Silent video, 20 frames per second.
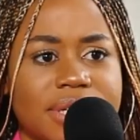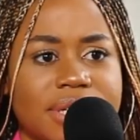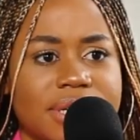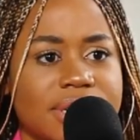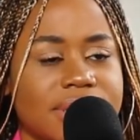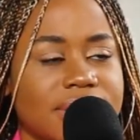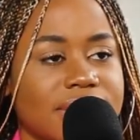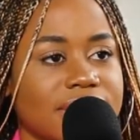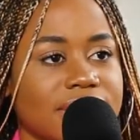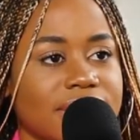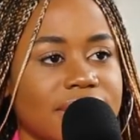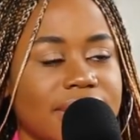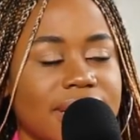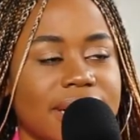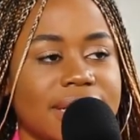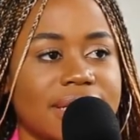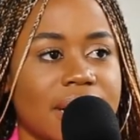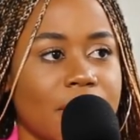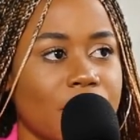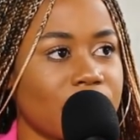just
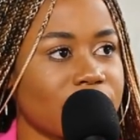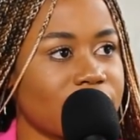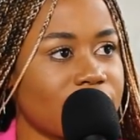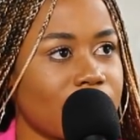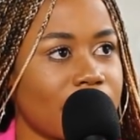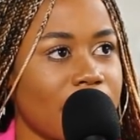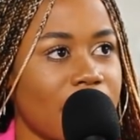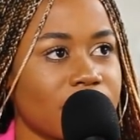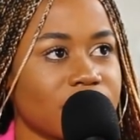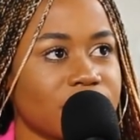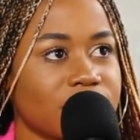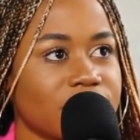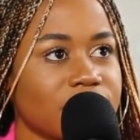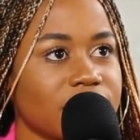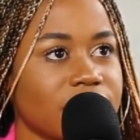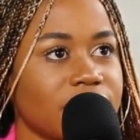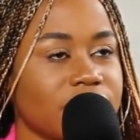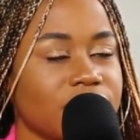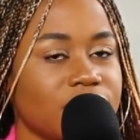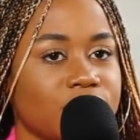linked up with them out
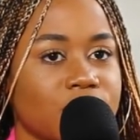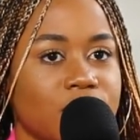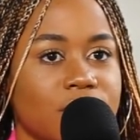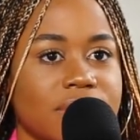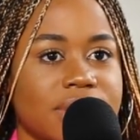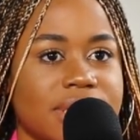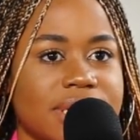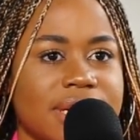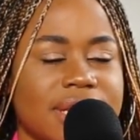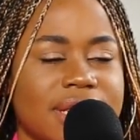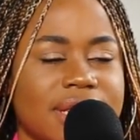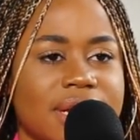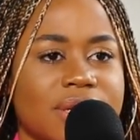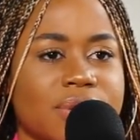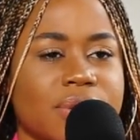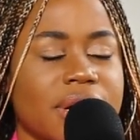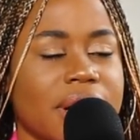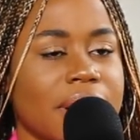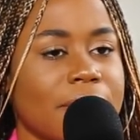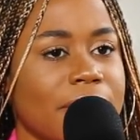here in Jersey, and
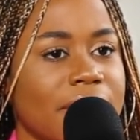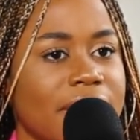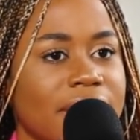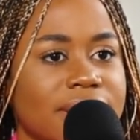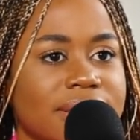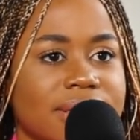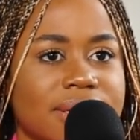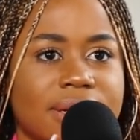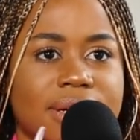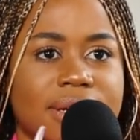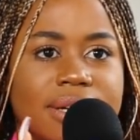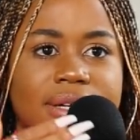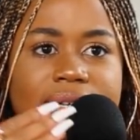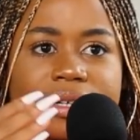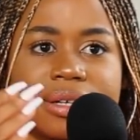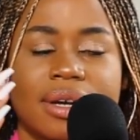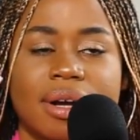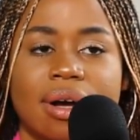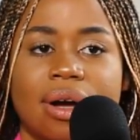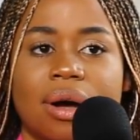that's when I met
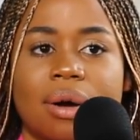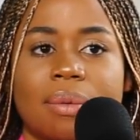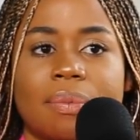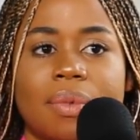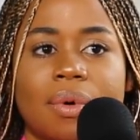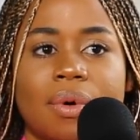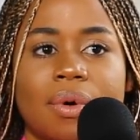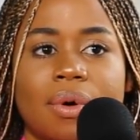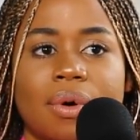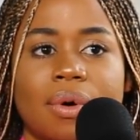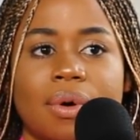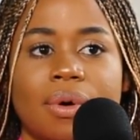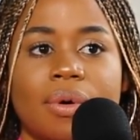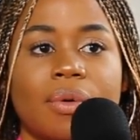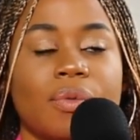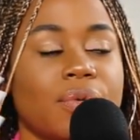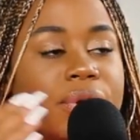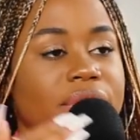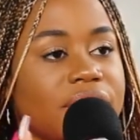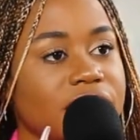Bo
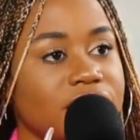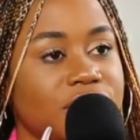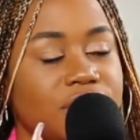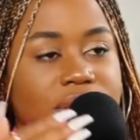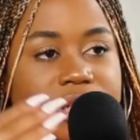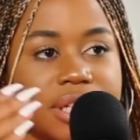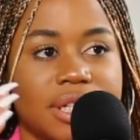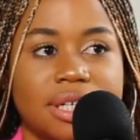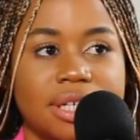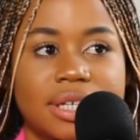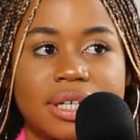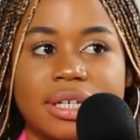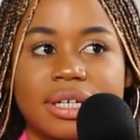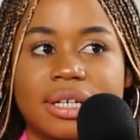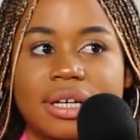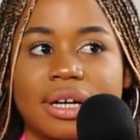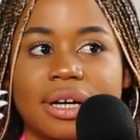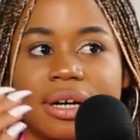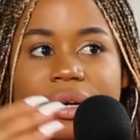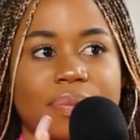
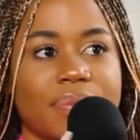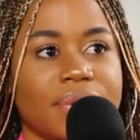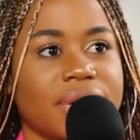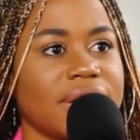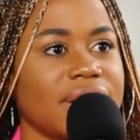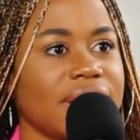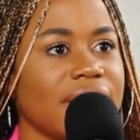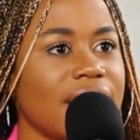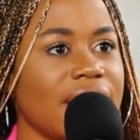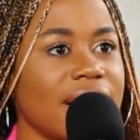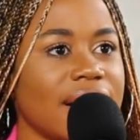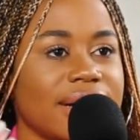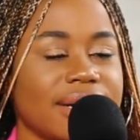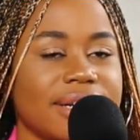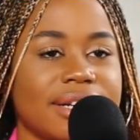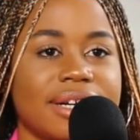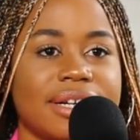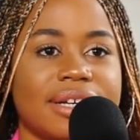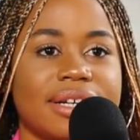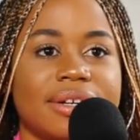Weechi, Pretty
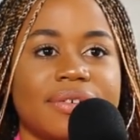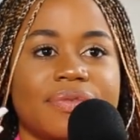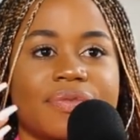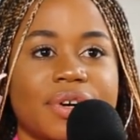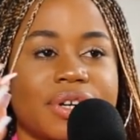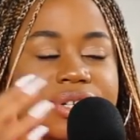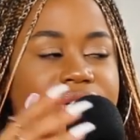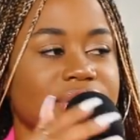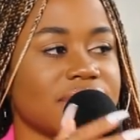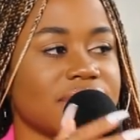Ugly, Fresh